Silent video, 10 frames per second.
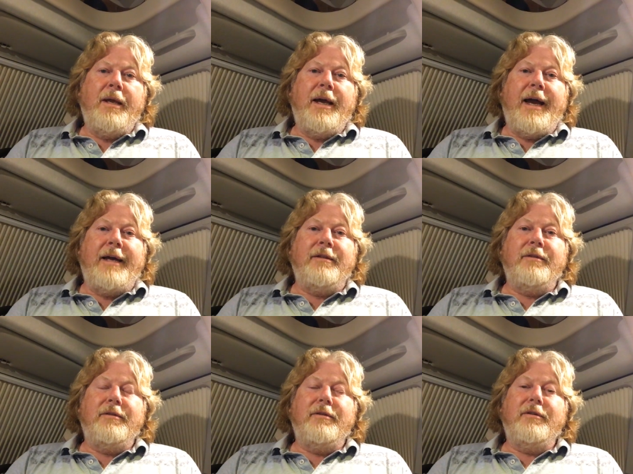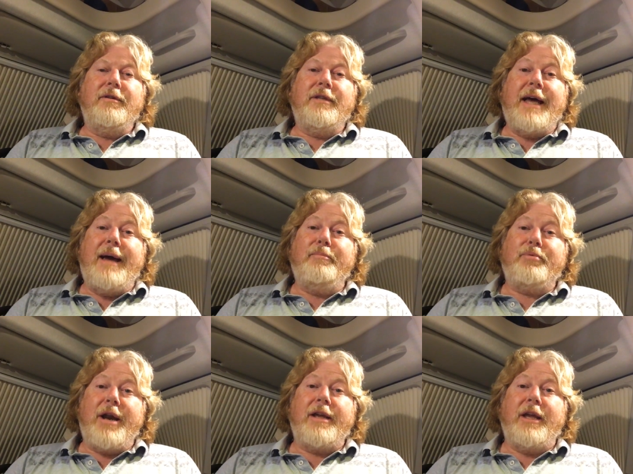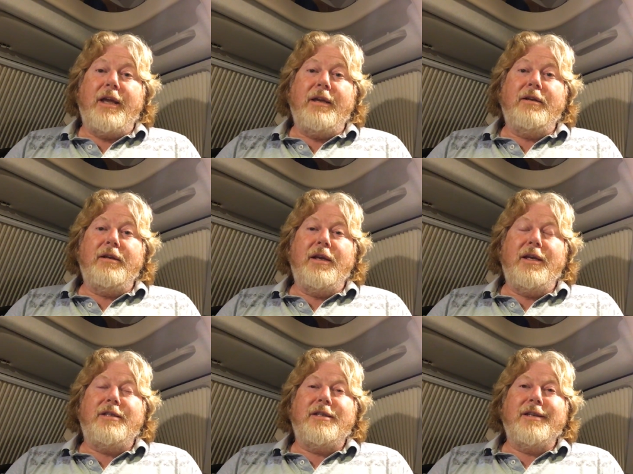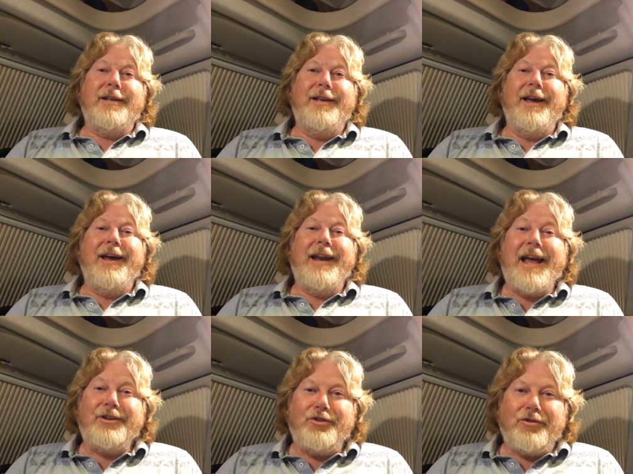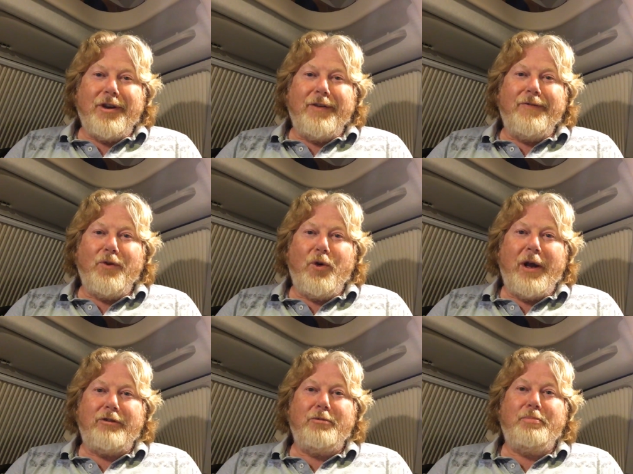And that bracket is an extra £400.